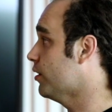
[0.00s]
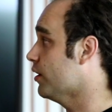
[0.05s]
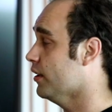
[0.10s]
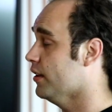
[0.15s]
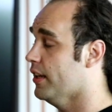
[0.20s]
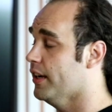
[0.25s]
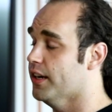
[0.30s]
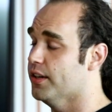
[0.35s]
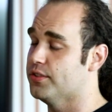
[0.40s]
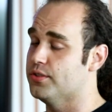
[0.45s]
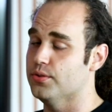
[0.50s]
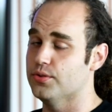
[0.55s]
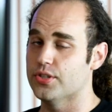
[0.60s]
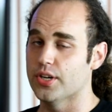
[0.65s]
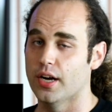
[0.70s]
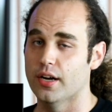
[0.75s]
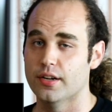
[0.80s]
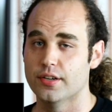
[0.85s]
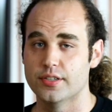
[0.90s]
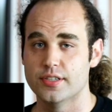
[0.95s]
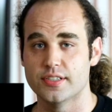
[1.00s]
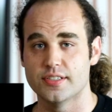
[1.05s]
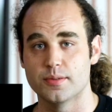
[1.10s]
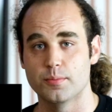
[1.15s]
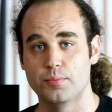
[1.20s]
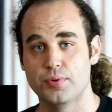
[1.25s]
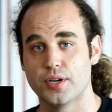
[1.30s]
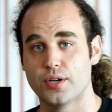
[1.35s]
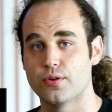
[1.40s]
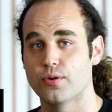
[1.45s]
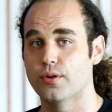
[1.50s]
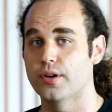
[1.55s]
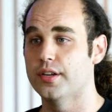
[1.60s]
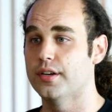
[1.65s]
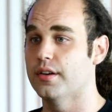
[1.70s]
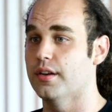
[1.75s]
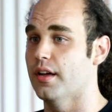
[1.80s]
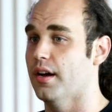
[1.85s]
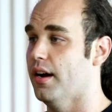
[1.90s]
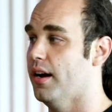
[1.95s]
look at layer 2 challenges in
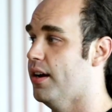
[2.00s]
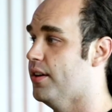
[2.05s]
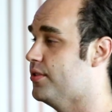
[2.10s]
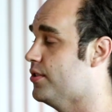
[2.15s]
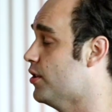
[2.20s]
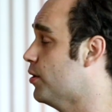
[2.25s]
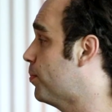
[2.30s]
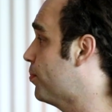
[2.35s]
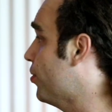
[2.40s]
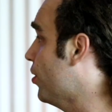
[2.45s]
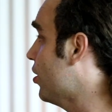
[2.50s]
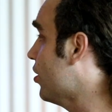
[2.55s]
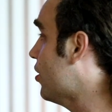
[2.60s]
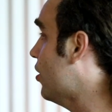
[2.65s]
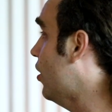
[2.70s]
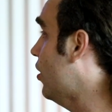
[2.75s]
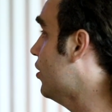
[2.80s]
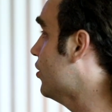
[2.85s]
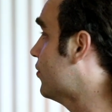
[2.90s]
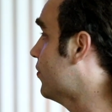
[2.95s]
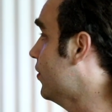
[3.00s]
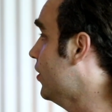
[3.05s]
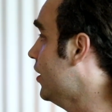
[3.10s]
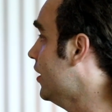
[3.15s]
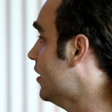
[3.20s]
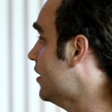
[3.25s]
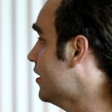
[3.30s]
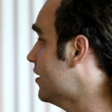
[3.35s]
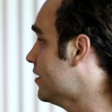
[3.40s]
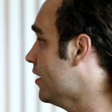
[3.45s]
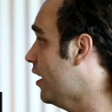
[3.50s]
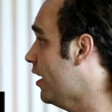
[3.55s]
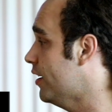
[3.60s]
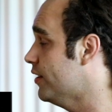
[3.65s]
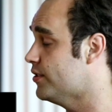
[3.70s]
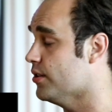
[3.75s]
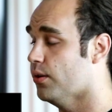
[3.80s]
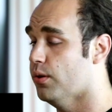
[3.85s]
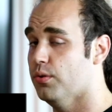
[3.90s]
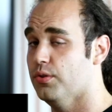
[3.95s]
Bitcoin. So the protocol is really
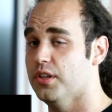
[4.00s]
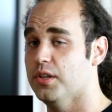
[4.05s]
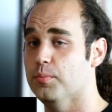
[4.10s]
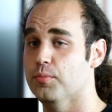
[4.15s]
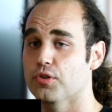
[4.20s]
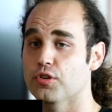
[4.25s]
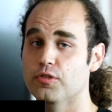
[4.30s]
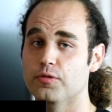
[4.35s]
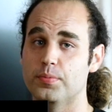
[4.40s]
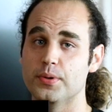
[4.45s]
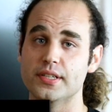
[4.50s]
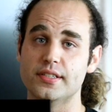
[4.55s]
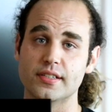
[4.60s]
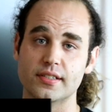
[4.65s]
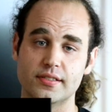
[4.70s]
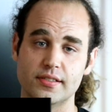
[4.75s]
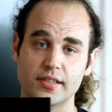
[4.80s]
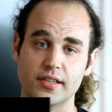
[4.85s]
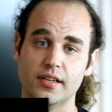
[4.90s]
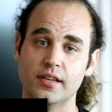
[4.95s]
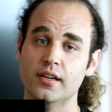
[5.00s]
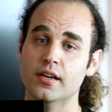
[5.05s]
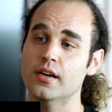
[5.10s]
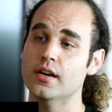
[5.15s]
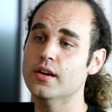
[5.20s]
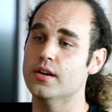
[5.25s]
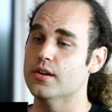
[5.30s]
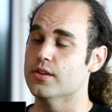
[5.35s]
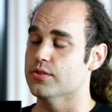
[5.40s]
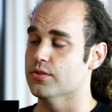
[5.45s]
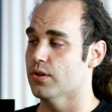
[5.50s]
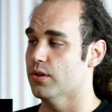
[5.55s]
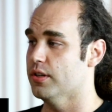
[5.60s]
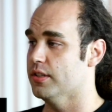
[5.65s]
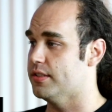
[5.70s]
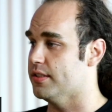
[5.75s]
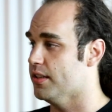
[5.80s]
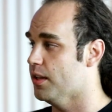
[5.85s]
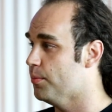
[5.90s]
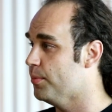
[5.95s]
designed to only move BTC. So
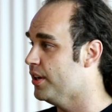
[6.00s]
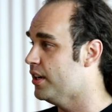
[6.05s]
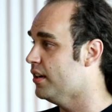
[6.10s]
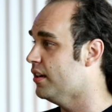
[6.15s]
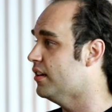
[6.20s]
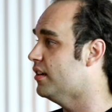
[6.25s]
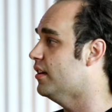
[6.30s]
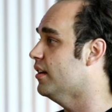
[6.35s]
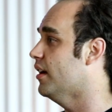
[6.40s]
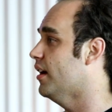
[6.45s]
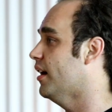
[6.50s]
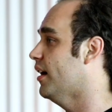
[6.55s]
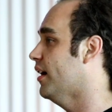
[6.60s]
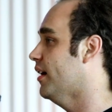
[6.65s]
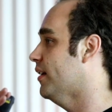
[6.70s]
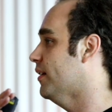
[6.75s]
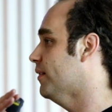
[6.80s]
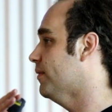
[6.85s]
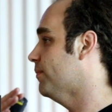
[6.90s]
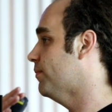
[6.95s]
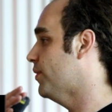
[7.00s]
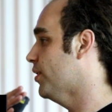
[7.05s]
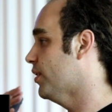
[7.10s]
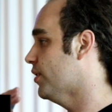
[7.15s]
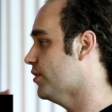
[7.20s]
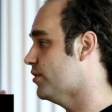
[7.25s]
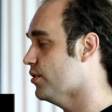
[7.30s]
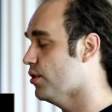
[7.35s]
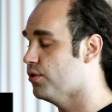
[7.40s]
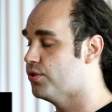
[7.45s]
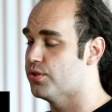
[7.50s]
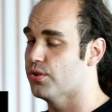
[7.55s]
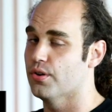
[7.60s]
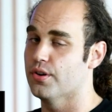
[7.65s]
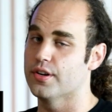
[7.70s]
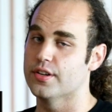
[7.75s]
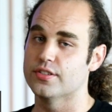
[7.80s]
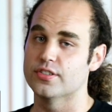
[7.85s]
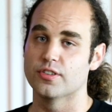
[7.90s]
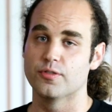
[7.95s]
it's limited, and there's no
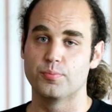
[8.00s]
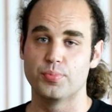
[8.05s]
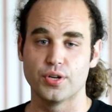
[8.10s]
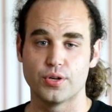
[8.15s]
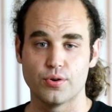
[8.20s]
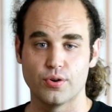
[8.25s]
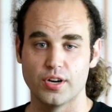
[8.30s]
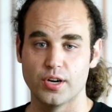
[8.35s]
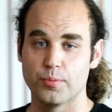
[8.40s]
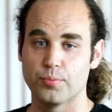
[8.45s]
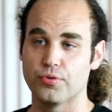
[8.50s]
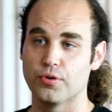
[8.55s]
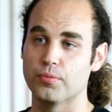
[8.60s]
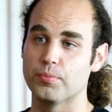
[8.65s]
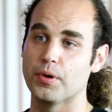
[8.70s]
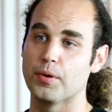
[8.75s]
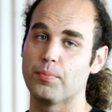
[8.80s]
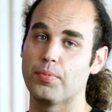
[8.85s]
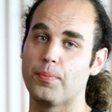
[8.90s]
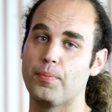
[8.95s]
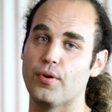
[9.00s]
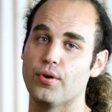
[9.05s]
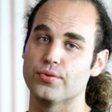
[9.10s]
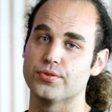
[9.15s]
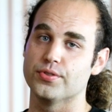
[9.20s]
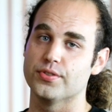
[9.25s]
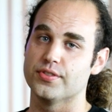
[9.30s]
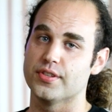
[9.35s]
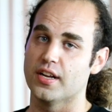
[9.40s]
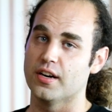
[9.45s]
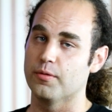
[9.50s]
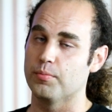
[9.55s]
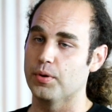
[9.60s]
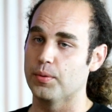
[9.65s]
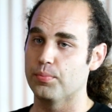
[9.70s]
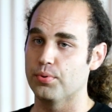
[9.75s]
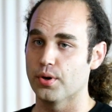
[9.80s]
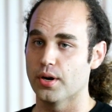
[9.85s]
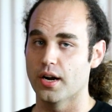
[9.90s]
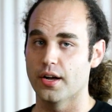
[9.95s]
shortage of Bitcoin improvement proposals that have
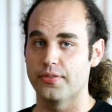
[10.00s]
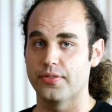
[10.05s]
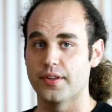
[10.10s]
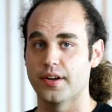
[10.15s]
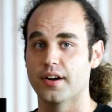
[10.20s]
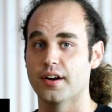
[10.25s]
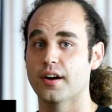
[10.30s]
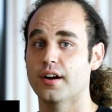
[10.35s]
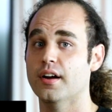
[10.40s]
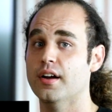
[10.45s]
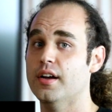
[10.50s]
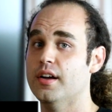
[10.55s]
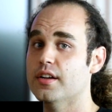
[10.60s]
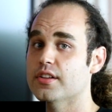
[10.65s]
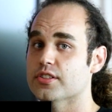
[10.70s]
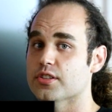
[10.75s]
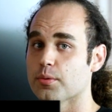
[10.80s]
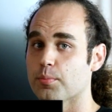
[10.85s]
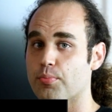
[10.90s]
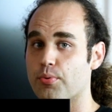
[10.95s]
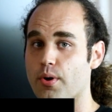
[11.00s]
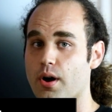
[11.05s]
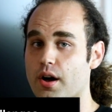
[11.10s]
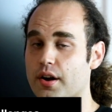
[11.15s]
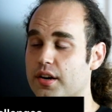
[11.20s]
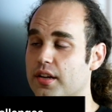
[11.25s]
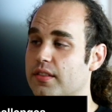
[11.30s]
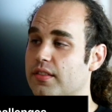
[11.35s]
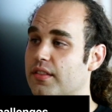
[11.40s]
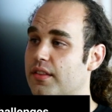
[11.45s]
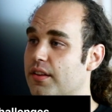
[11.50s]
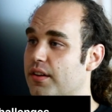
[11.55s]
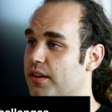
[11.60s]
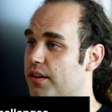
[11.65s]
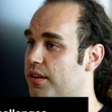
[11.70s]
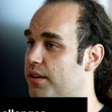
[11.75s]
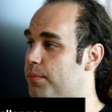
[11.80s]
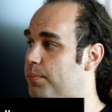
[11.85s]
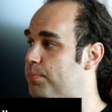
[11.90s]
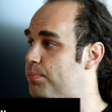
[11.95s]
been put out there to broaden
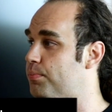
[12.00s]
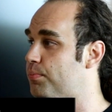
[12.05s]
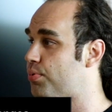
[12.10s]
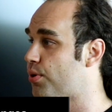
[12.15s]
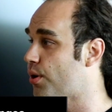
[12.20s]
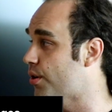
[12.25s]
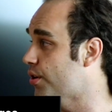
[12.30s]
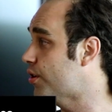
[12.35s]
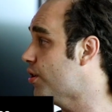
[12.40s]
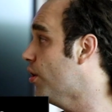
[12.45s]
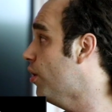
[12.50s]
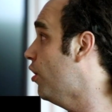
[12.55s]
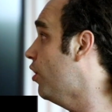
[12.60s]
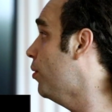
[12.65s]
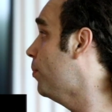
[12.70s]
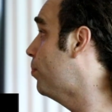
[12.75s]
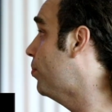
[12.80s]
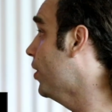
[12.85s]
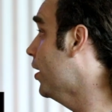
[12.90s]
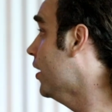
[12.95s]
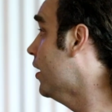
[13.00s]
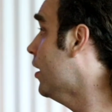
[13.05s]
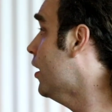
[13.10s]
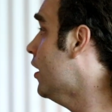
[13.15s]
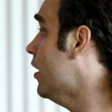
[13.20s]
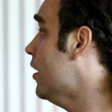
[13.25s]
the protocol, but